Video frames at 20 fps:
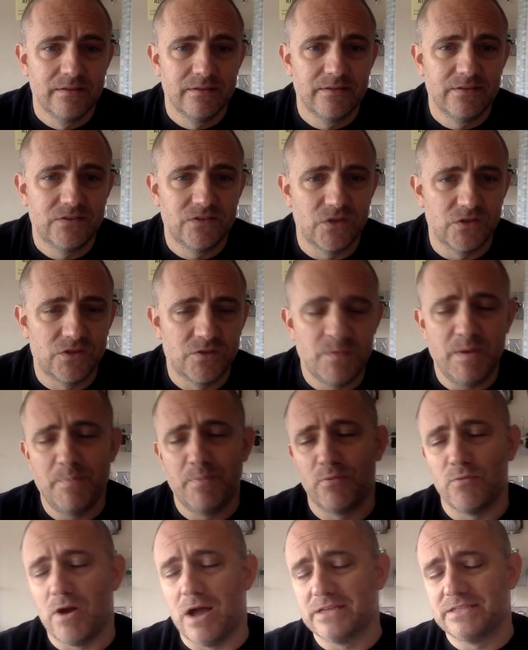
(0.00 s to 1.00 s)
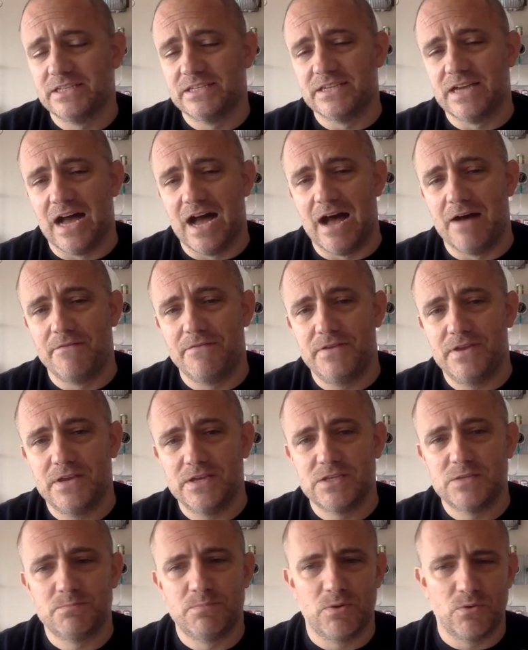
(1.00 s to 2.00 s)
So to me, Peraza is
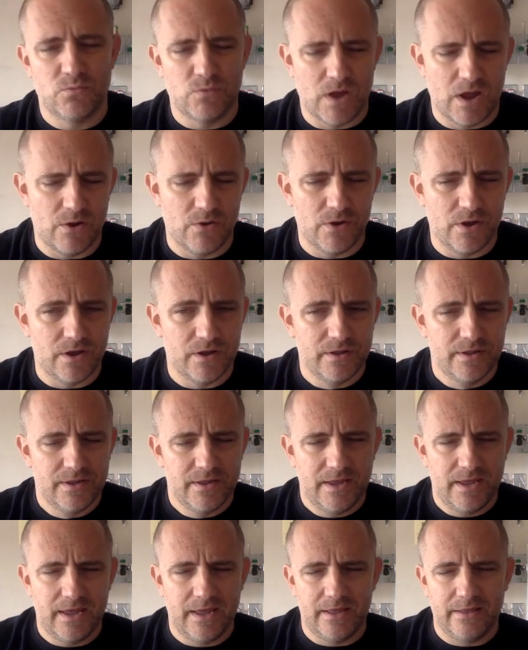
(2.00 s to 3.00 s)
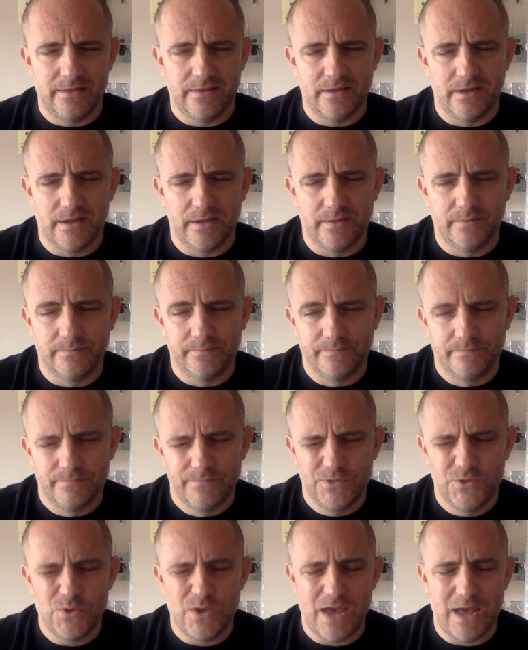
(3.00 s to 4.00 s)
obvious. Pereira and
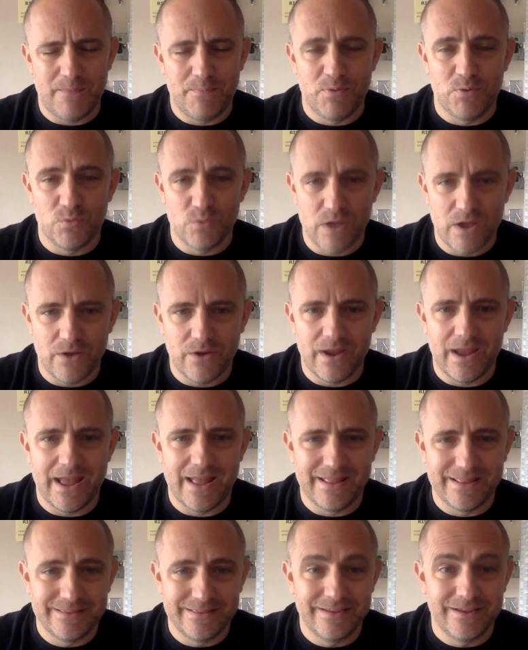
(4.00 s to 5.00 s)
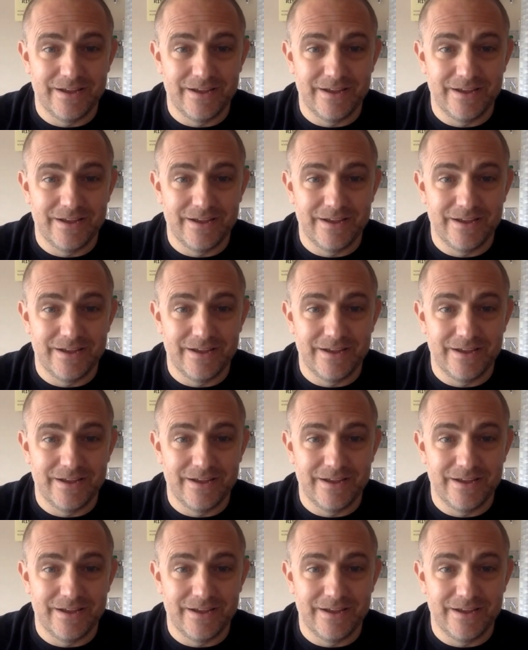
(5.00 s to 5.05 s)
You add Pereira and